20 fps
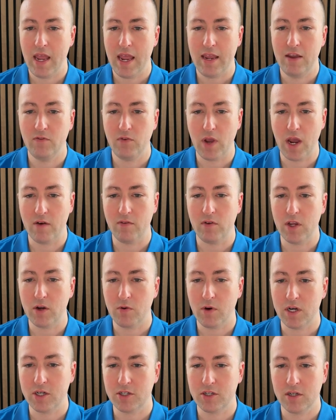If you have any
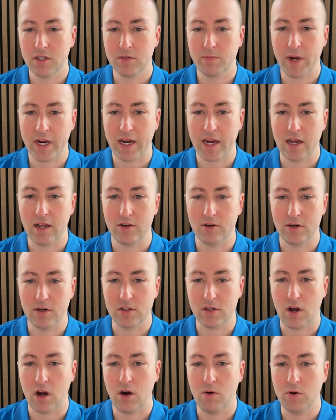questions, my calendar is
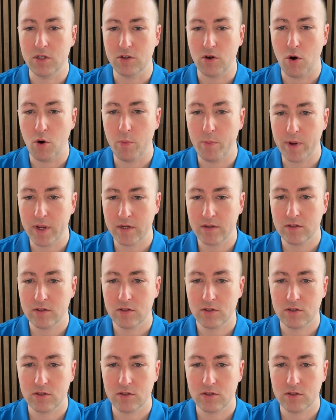always open,